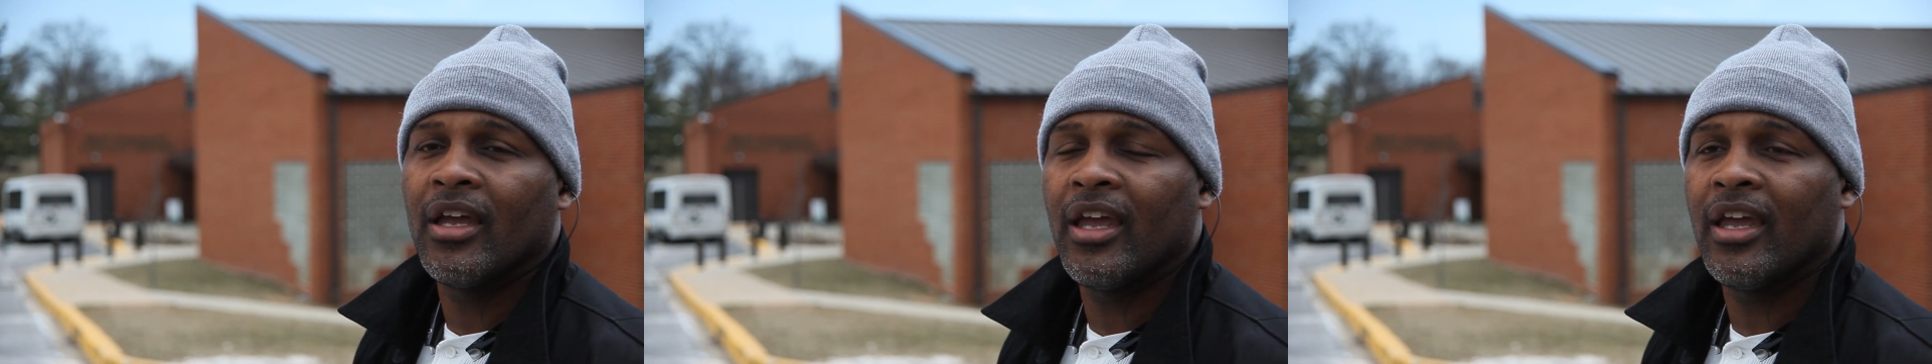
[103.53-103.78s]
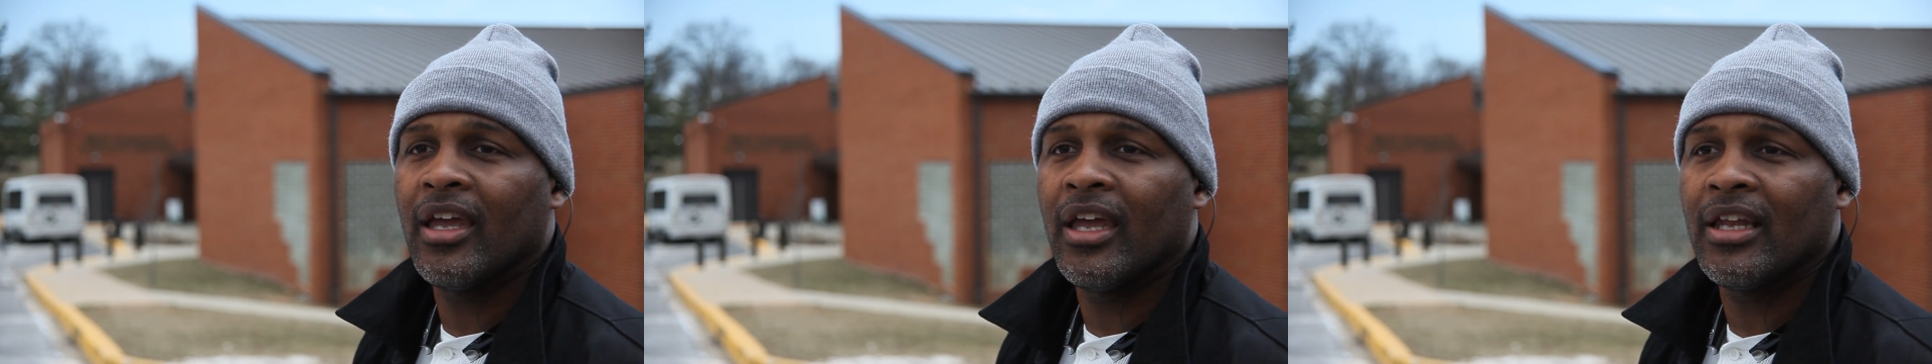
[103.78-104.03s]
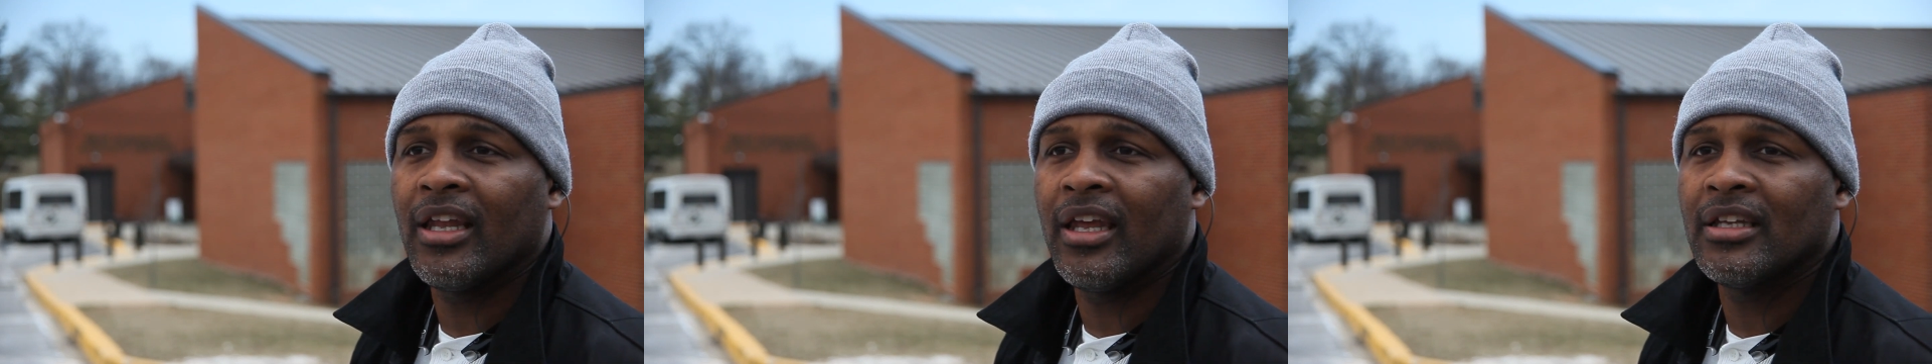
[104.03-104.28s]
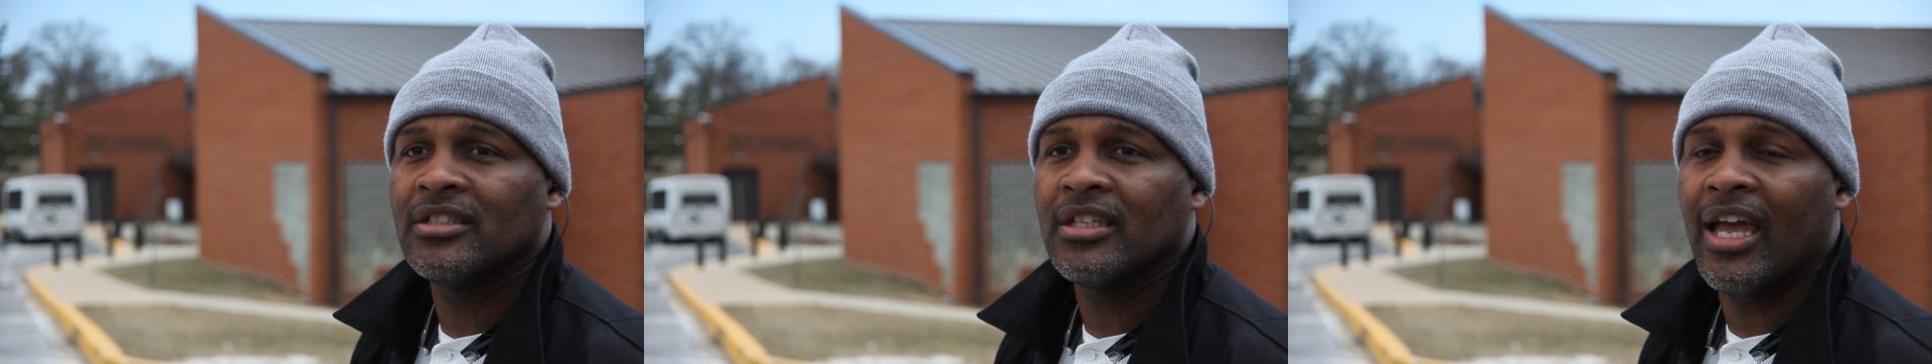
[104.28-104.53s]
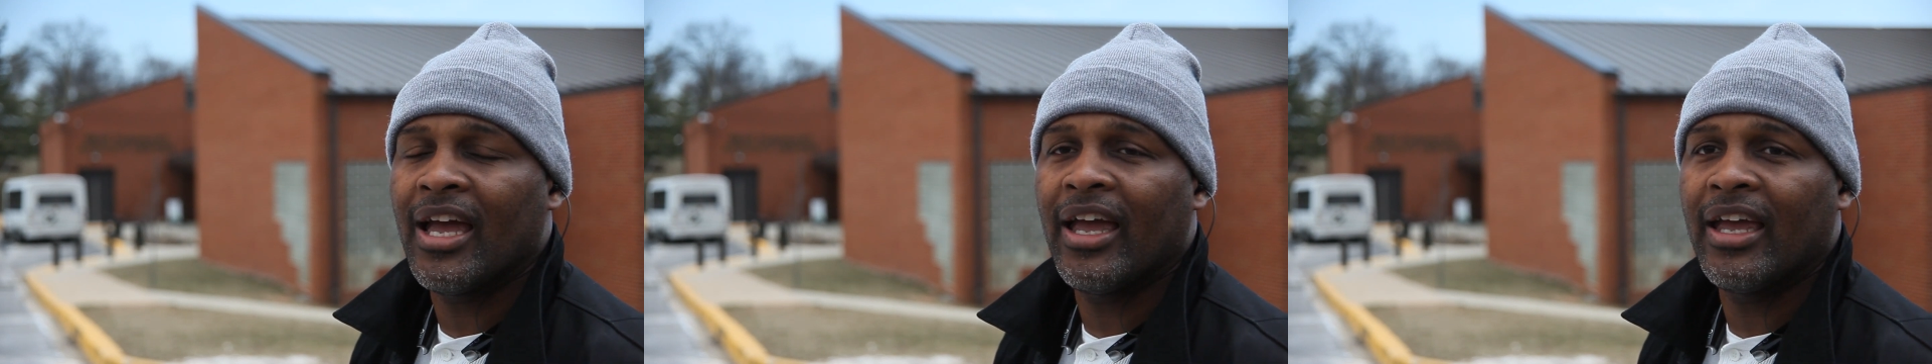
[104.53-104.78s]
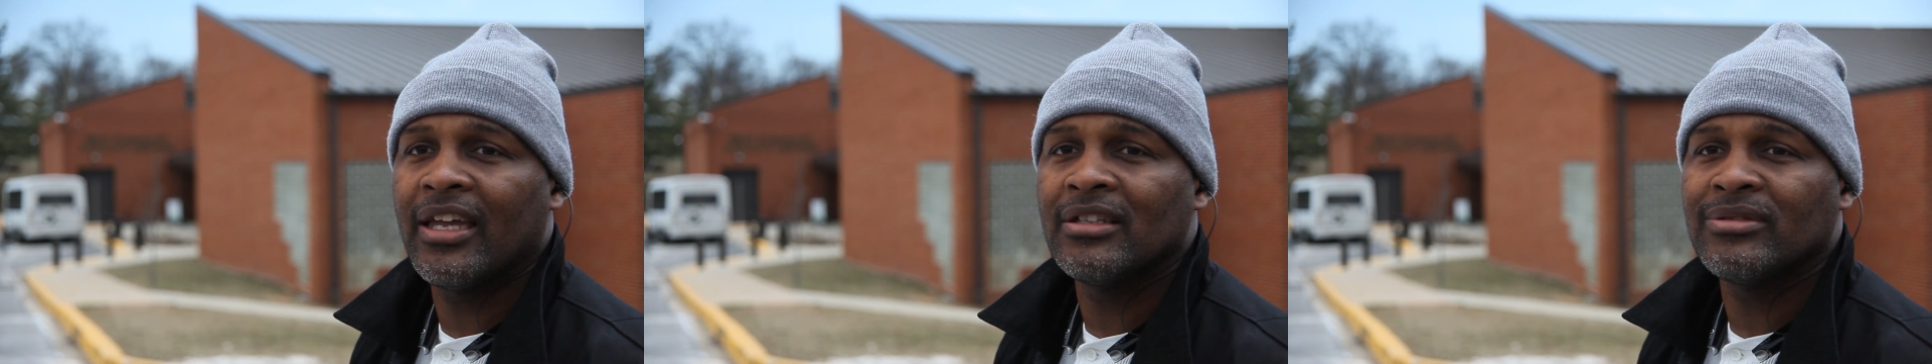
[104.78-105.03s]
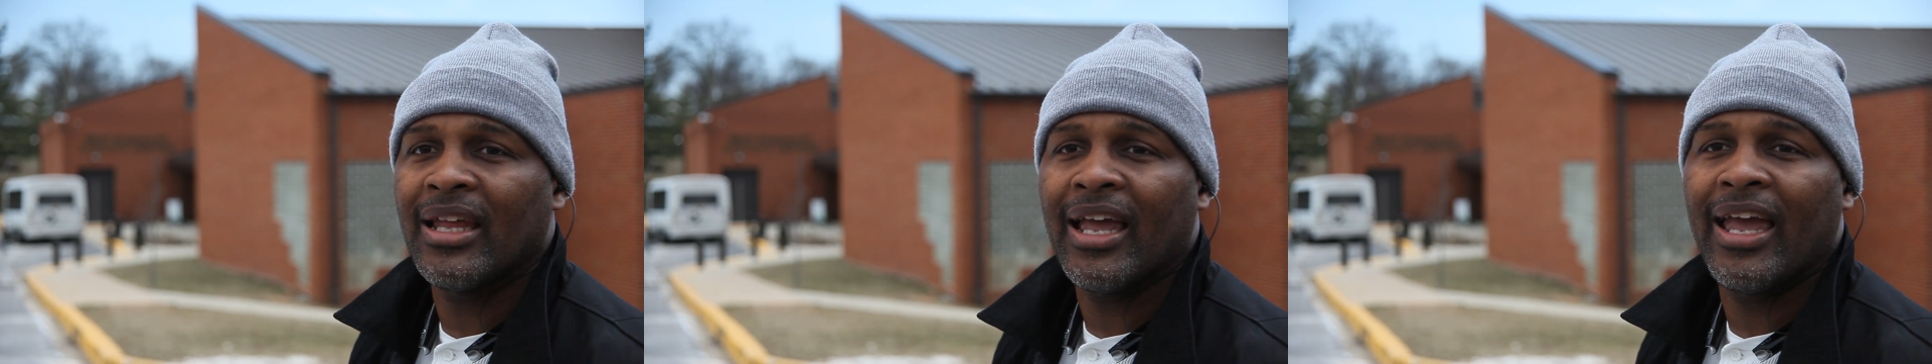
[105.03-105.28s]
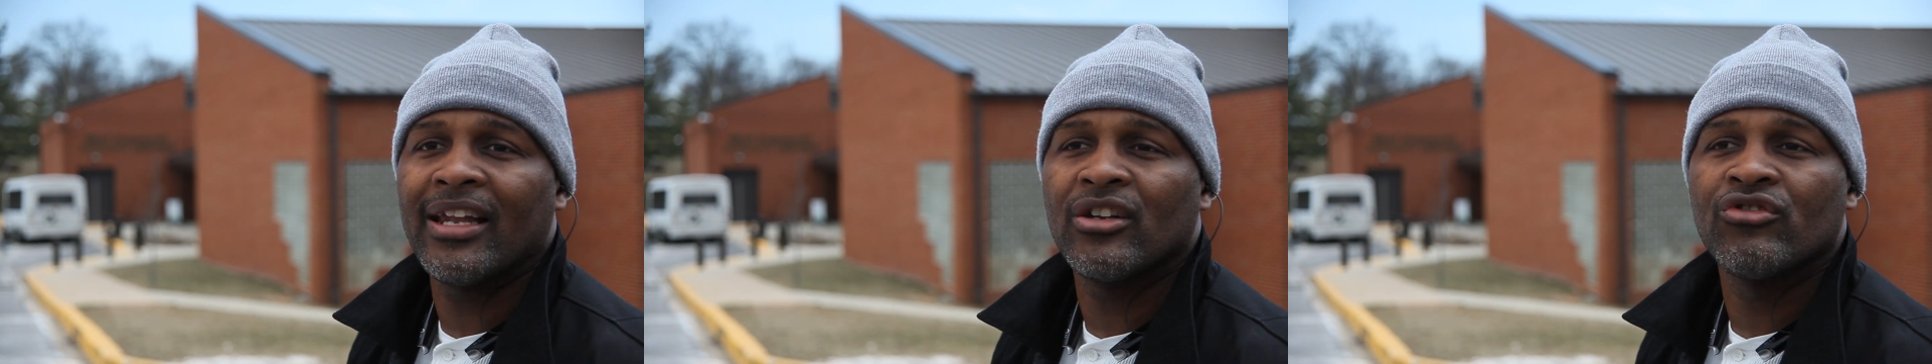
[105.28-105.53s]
And it's like I had a